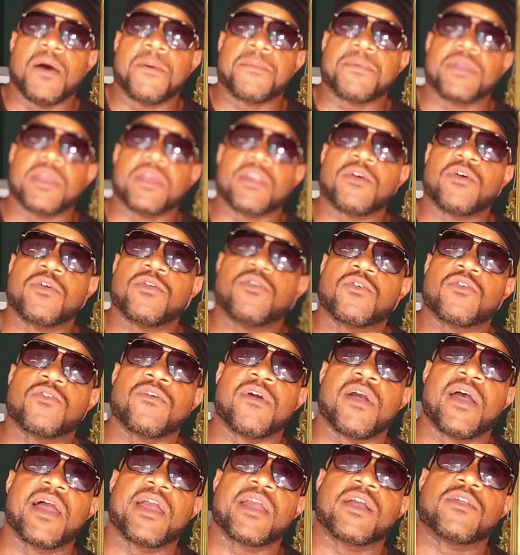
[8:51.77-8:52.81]
get on your
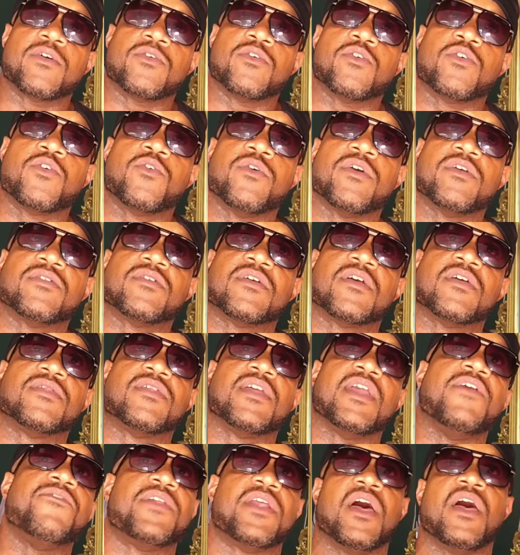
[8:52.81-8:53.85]
grind, get on your grizzly. Because
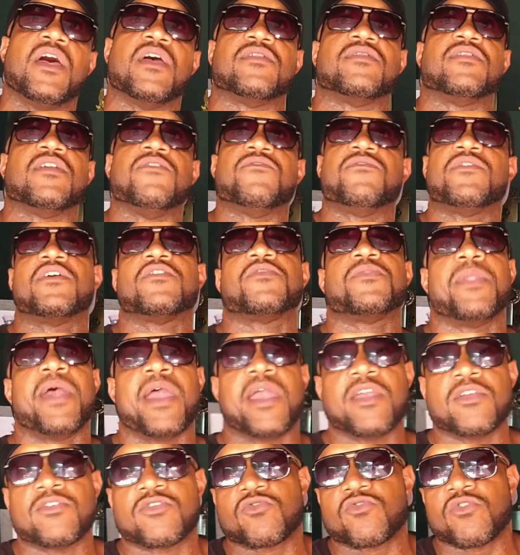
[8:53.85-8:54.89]
even us
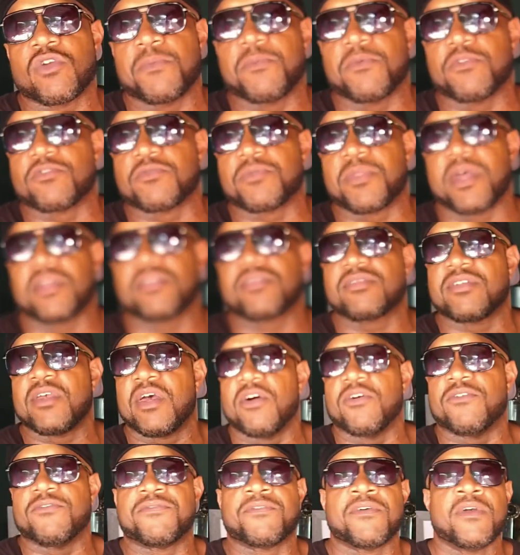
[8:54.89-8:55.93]
mainstreamers,
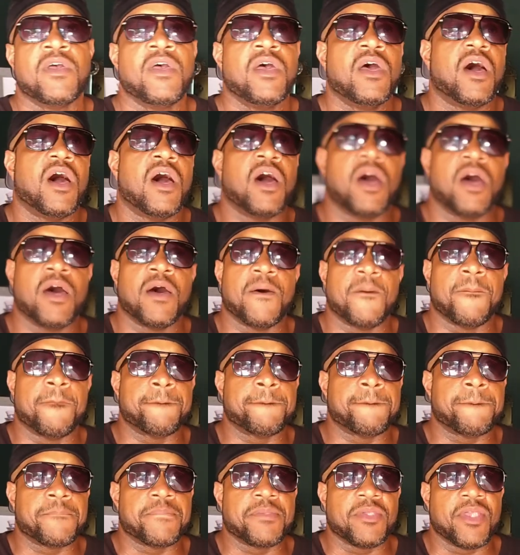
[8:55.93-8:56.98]
myself, a
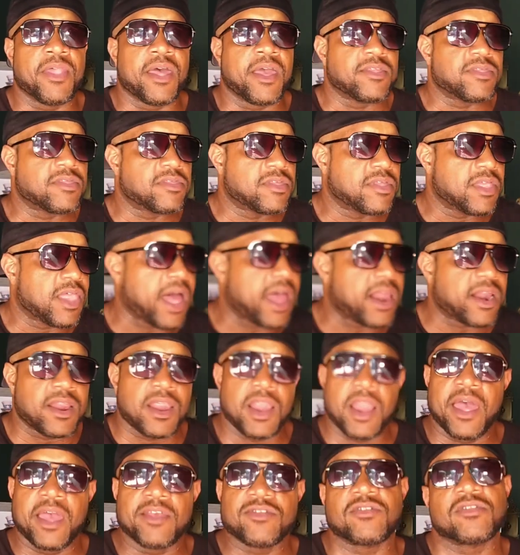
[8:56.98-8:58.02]
lot of the
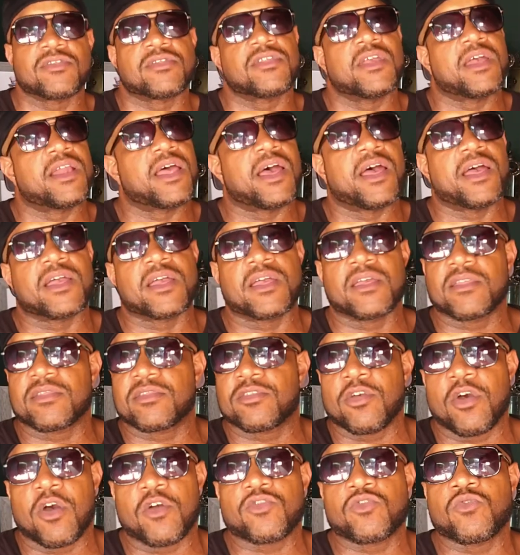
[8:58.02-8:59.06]
legends that I
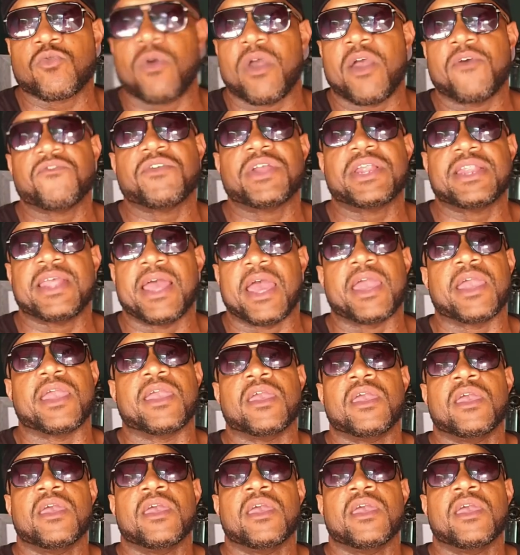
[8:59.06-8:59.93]
talk to every day,